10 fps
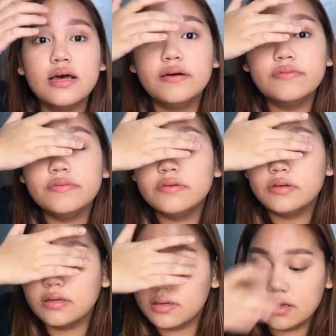have
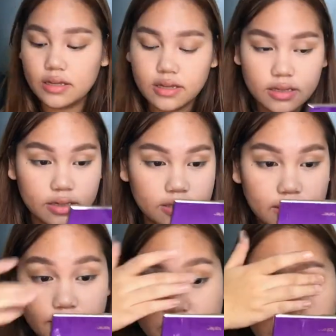
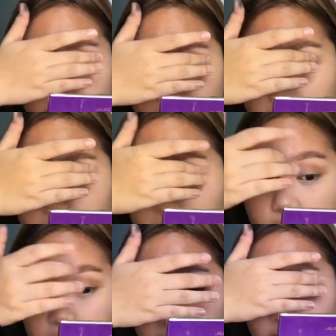some
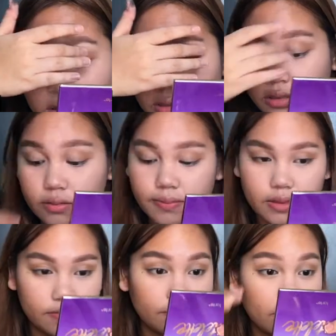little
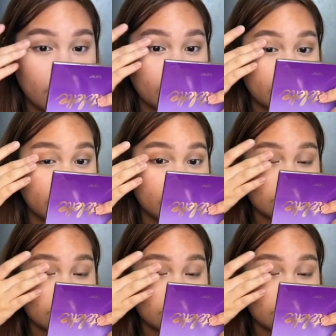bit of color.